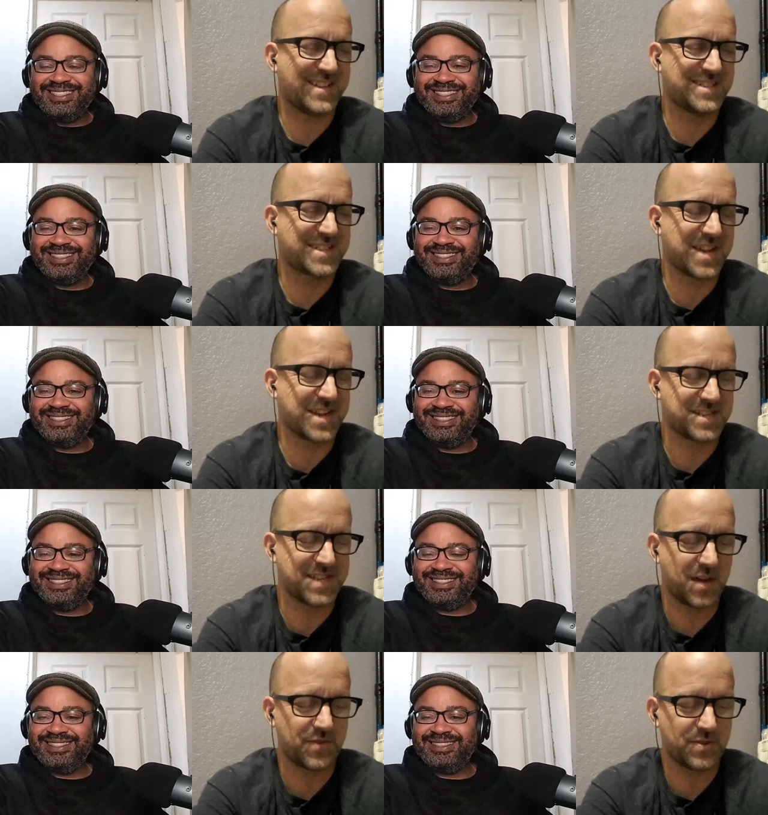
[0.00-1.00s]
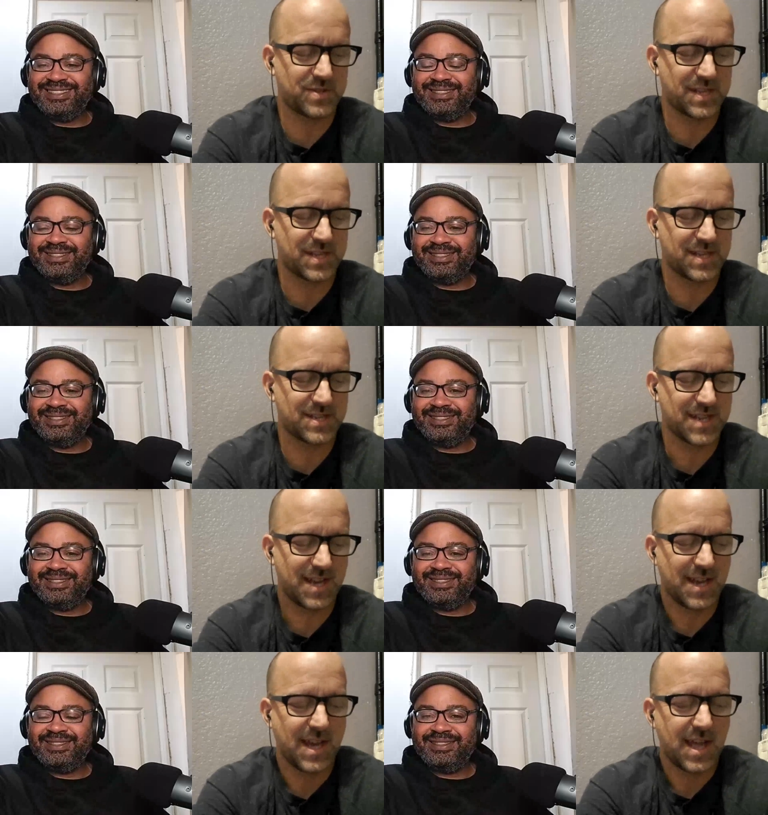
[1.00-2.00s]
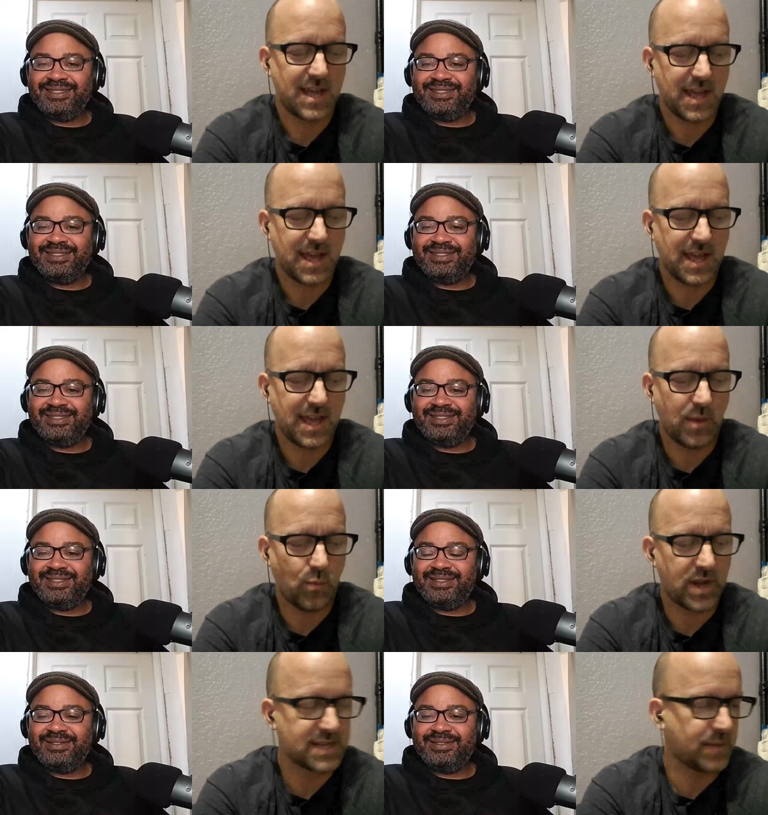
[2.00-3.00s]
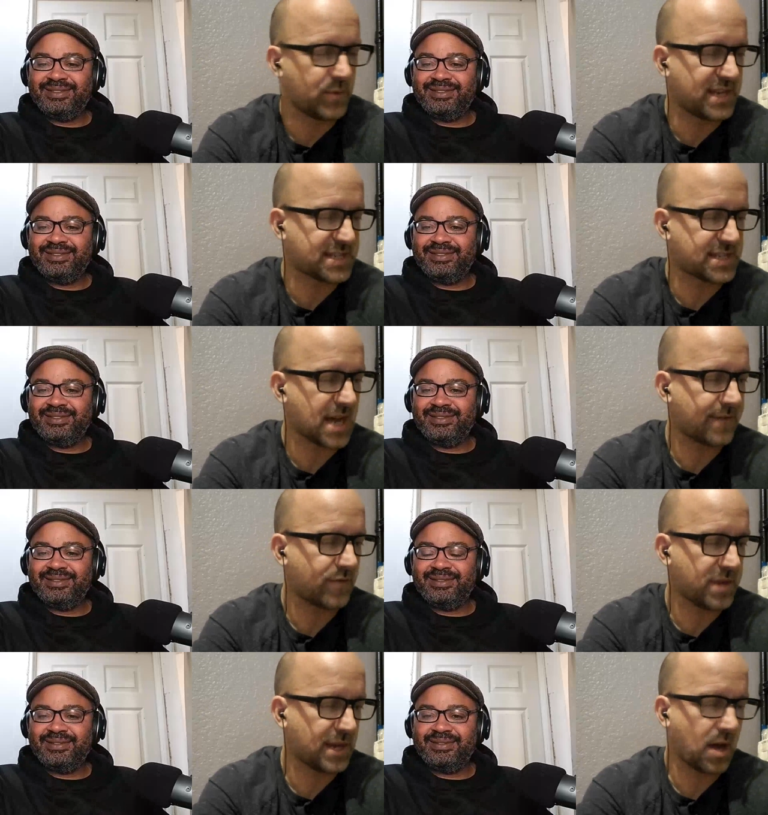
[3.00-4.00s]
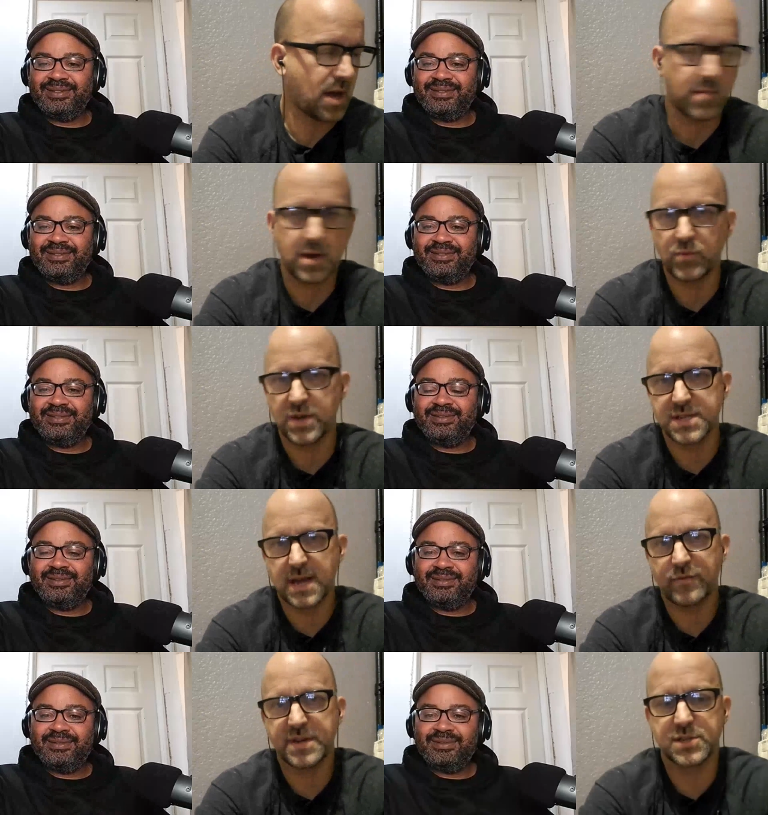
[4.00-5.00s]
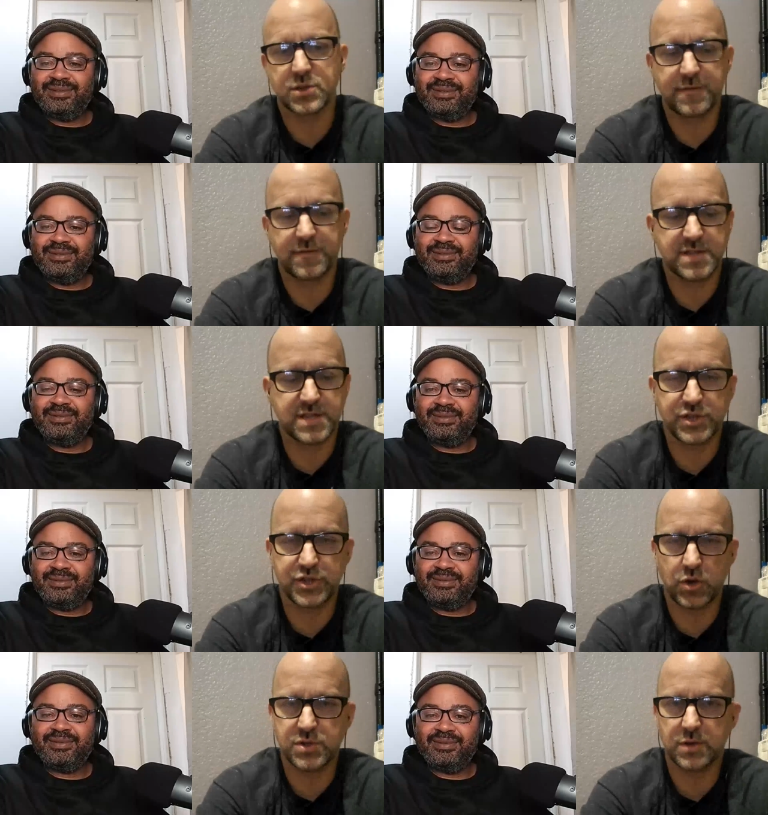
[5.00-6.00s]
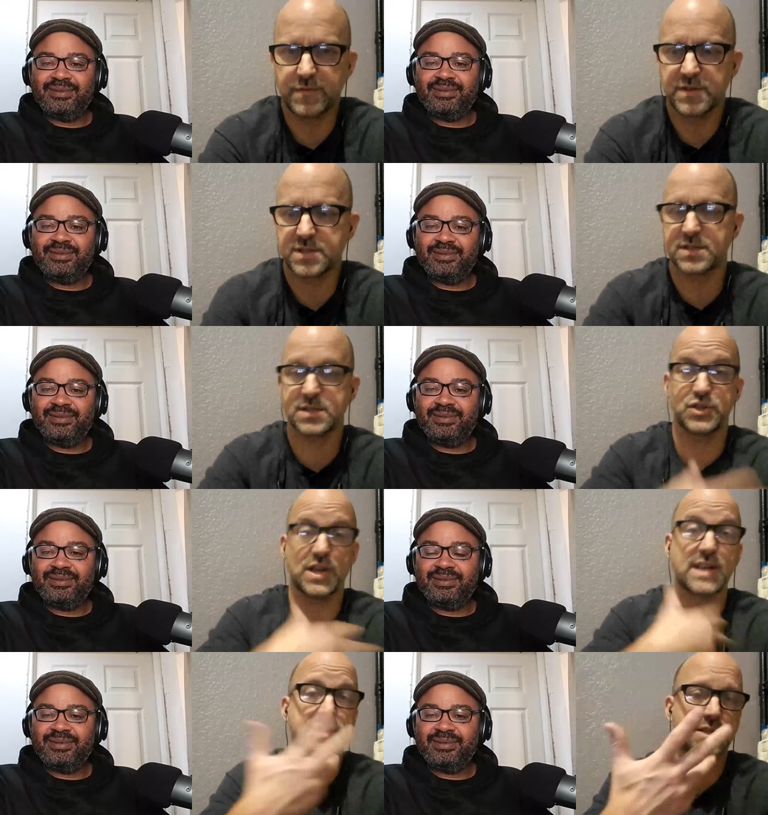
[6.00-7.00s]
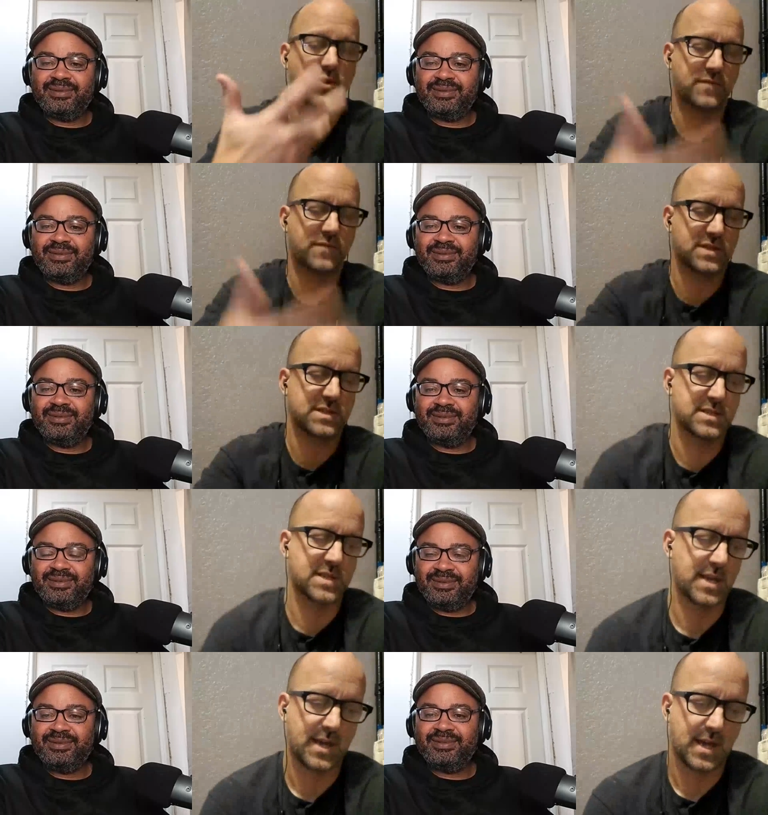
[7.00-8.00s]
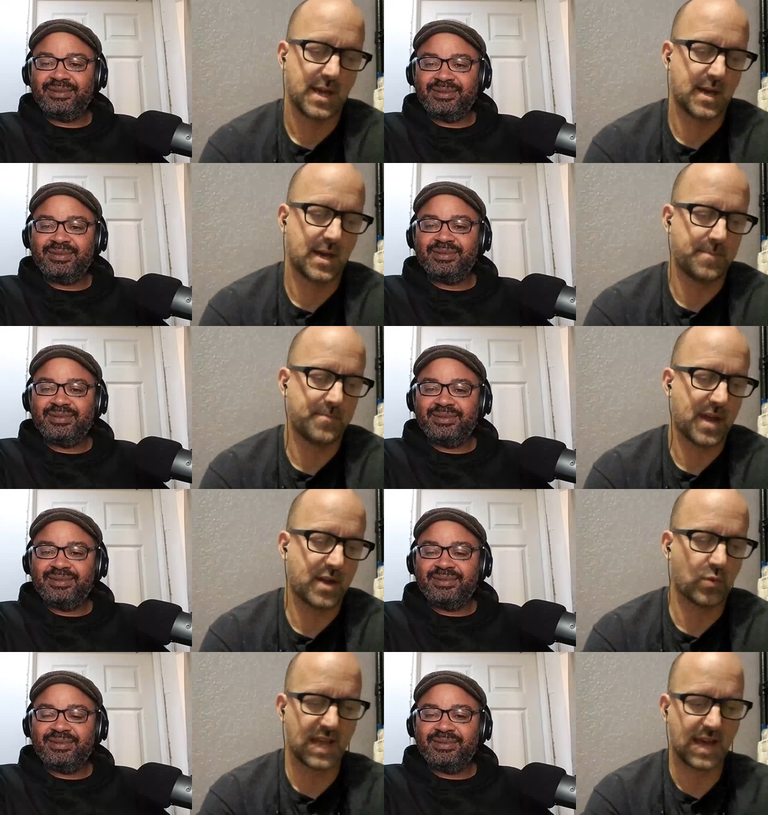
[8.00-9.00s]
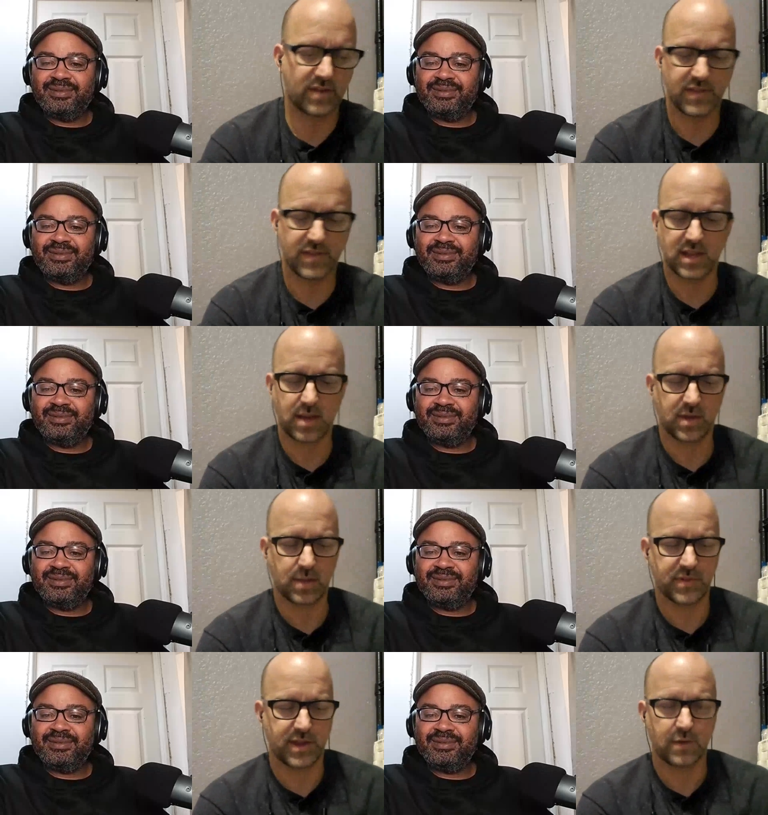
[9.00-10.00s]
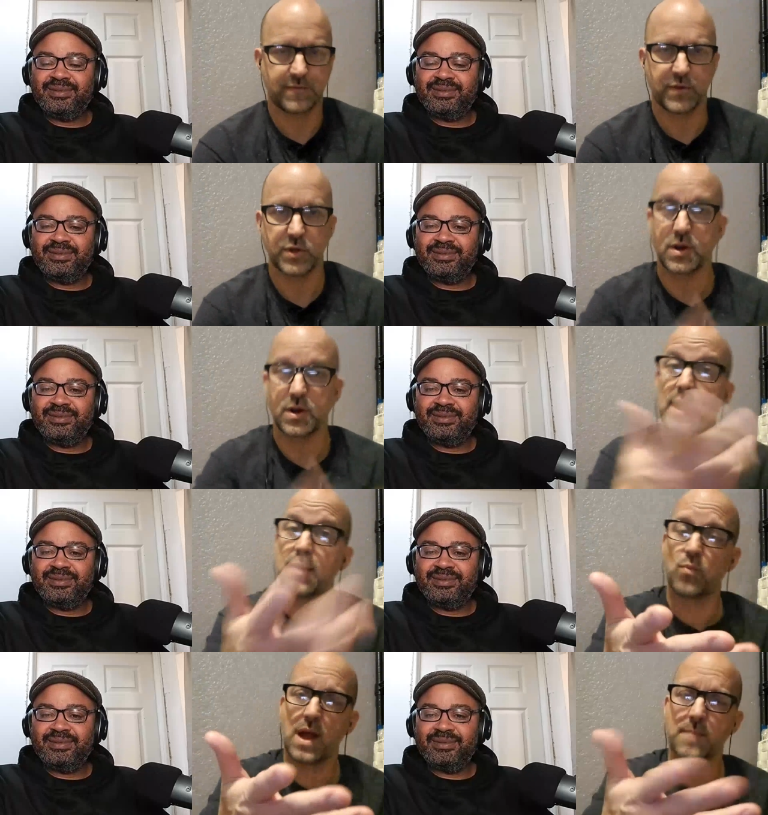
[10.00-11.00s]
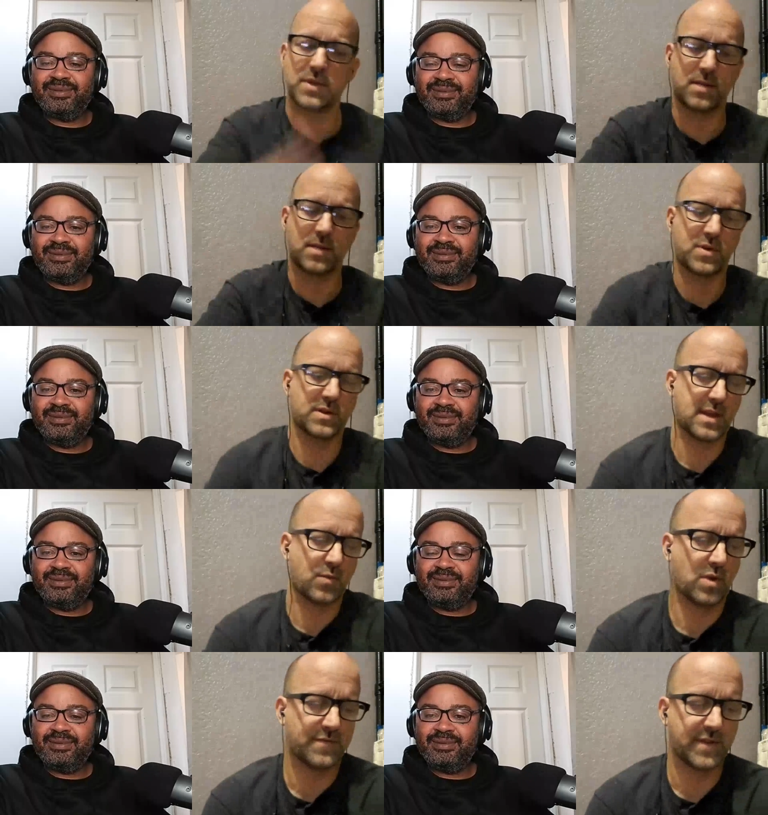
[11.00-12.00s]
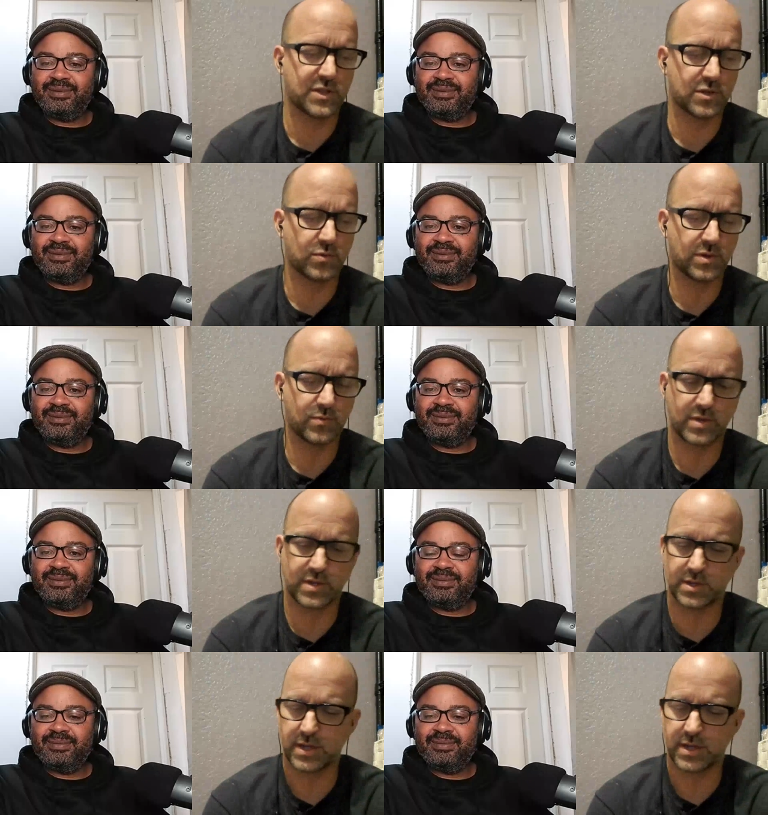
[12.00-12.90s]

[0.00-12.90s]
Speaker 1: and just kind of stay off of those things. When it when it's time for me to come up, when it's time for me to surface, then Joe surfaces, Jason surfaces. Um, I don't really have anything coming up in the near future. I am wrapping up on that one feature with with a uh,